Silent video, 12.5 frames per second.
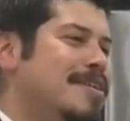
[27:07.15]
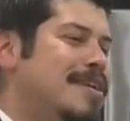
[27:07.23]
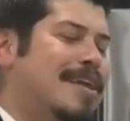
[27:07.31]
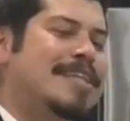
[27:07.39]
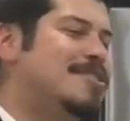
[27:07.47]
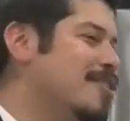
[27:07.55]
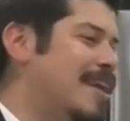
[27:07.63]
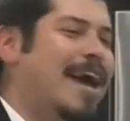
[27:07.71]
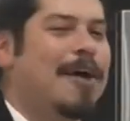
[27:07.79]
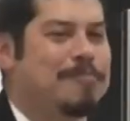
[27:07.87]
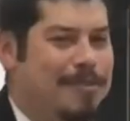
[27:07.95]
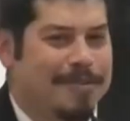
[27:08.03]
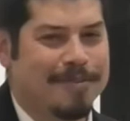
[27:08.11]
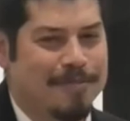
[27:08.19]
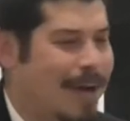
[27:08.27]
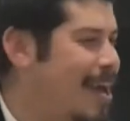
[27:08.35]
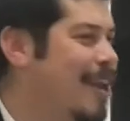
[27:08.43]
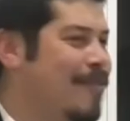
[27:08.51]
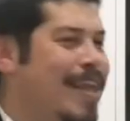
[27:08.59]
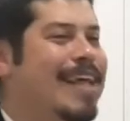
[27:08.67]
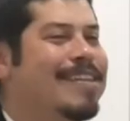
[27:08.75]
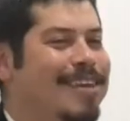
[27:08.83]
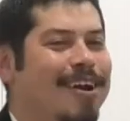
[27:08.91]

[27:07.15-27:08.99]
Now, that's not going to happen. But anyway, that, you